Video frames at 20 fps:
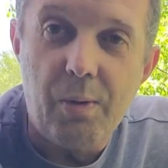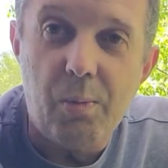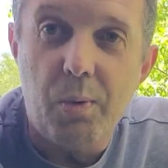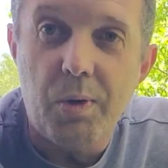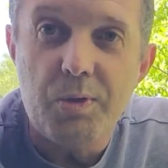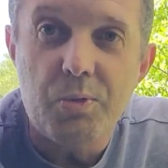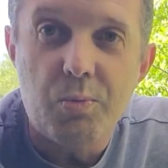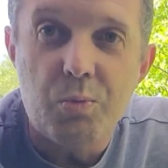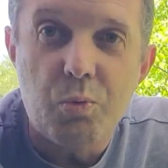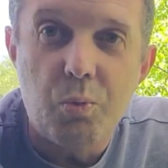
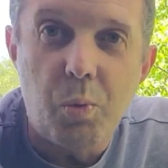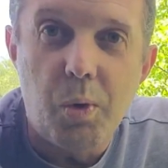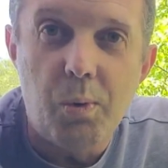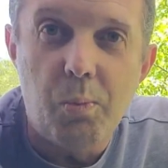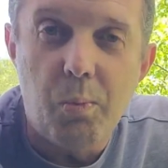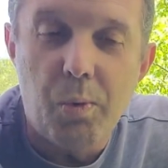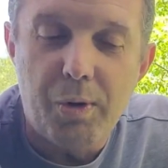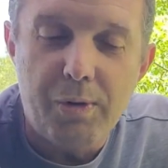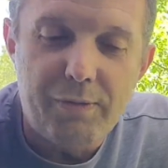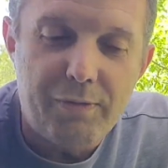What
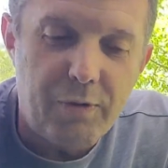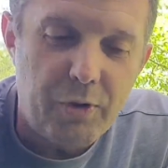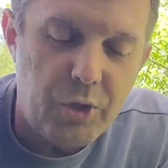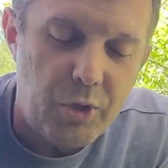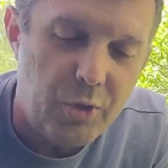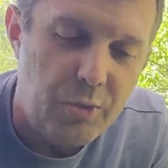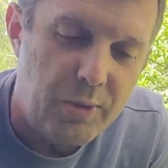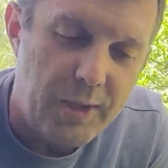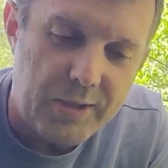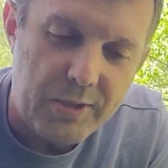worked for
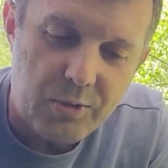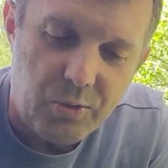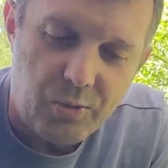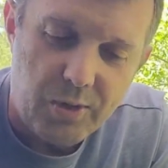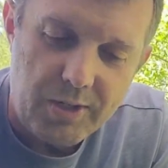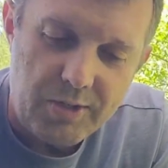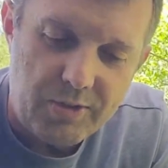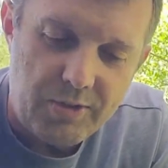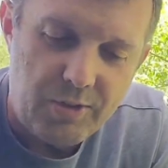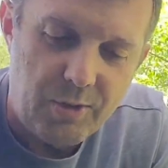you, that's
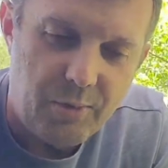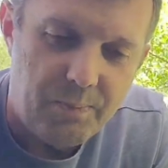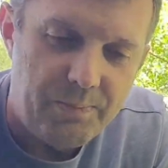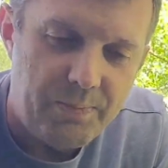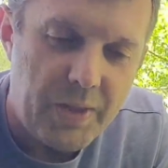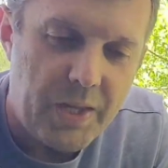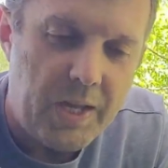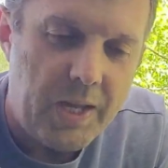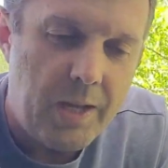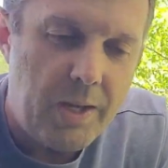great too.
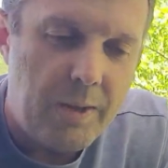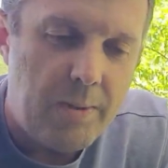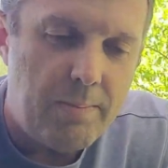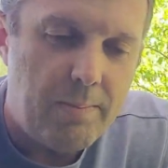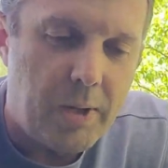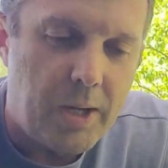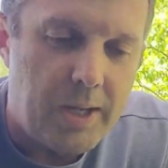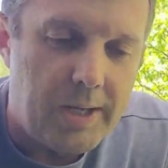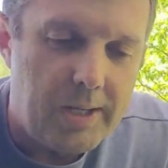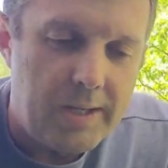
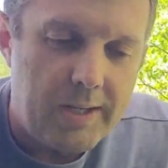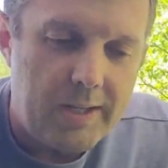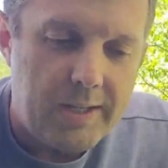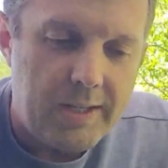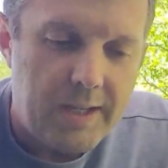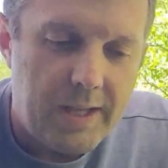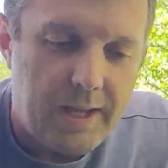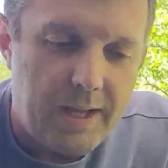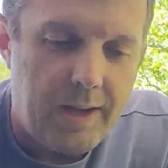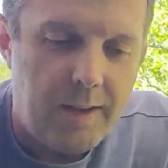But
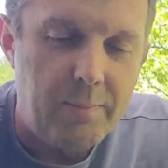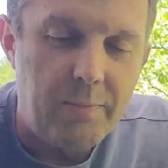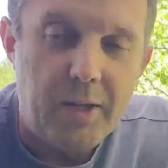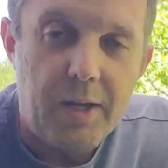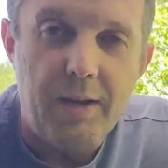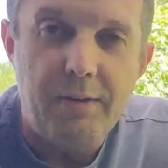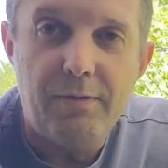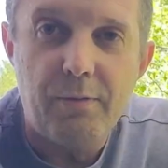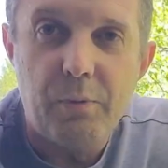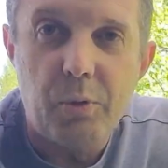I'm
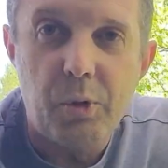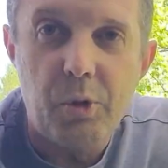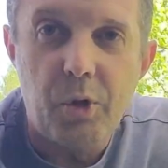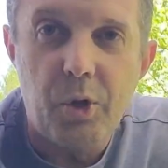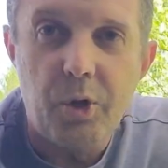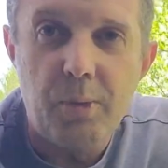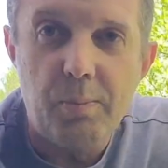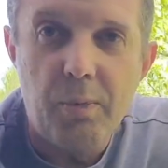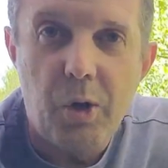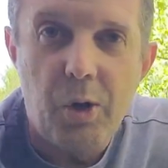Dave from From the
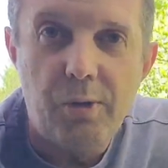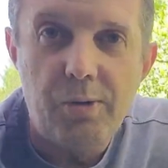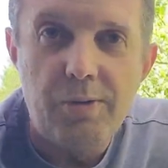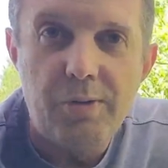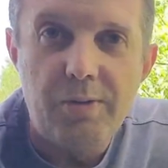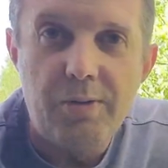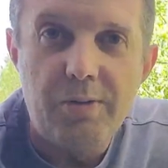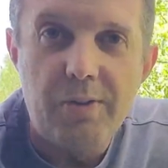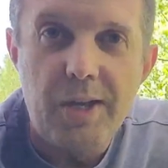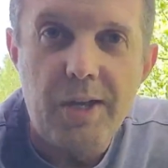Home Garden.
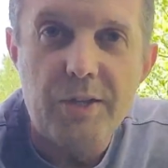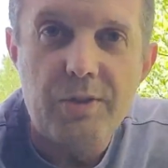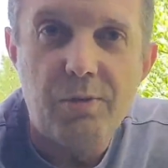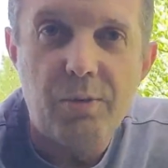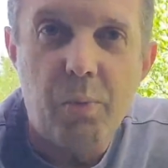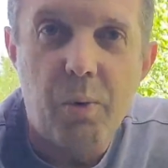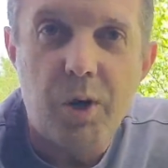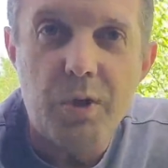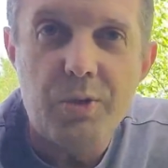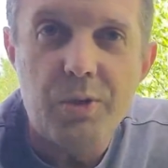Thanks for
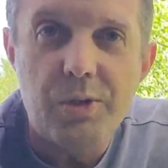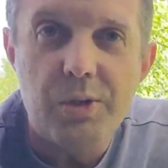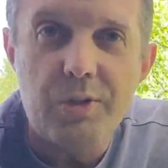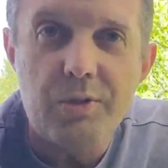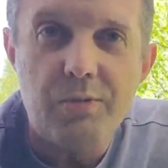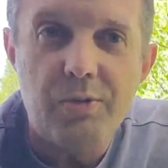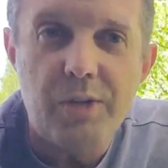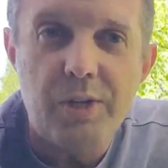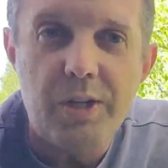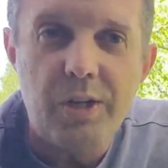watching this
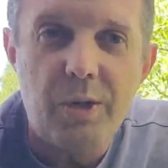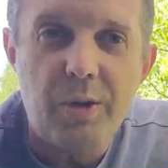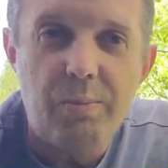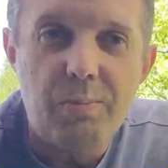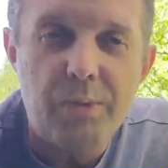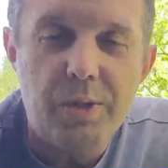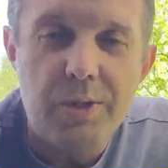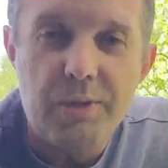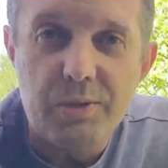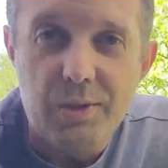video.
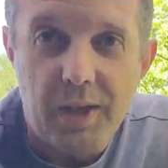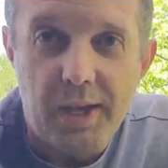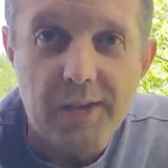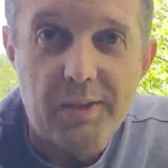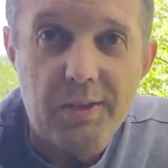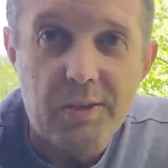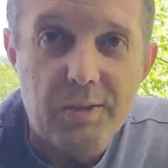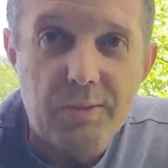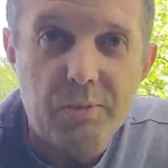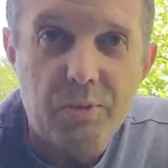Please like
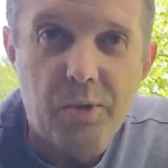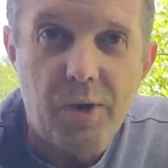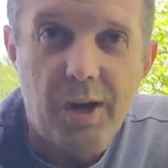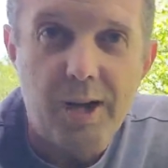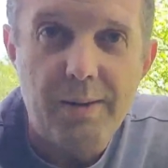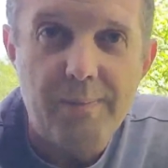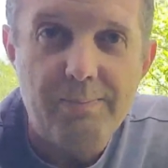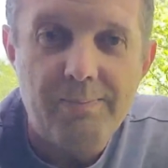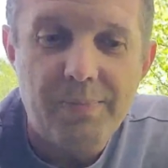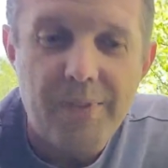and
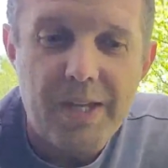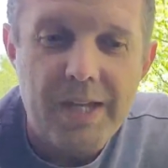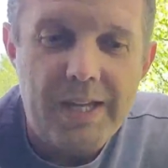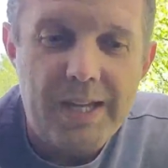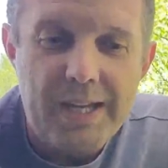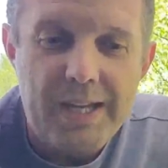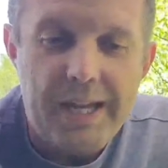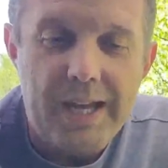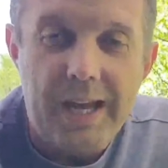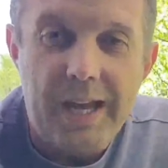subscribe,
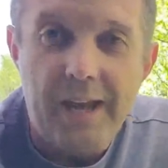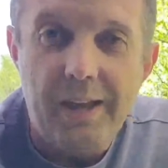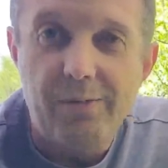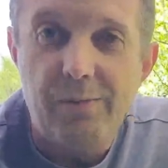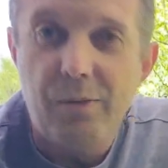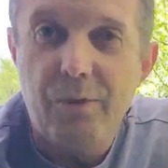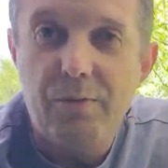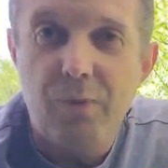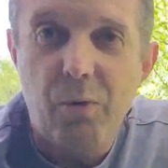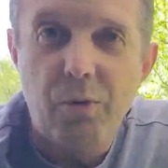and
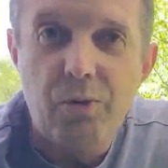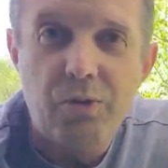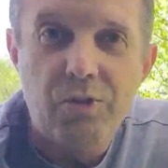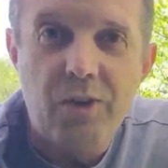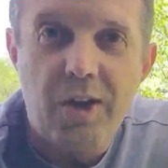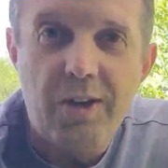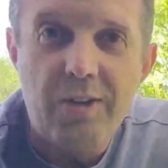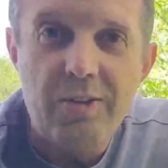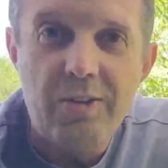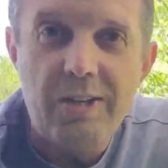look forward to
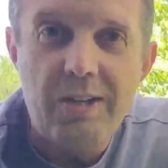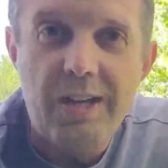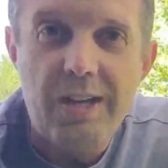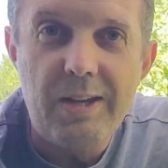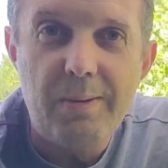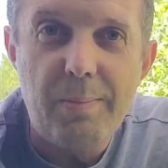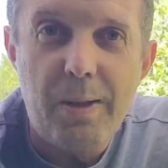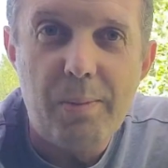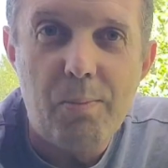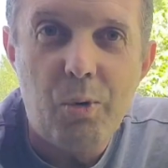talking to you again
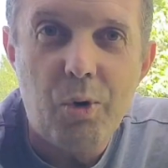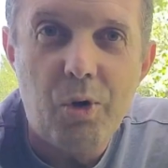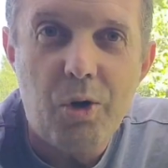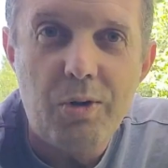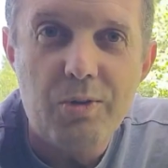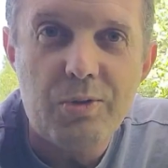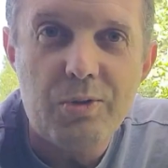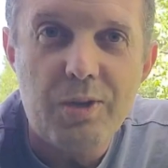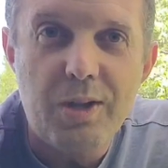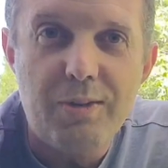about more
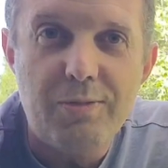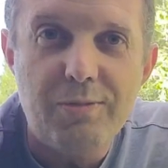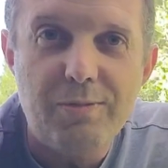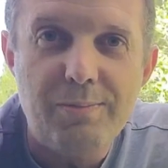garden stuff.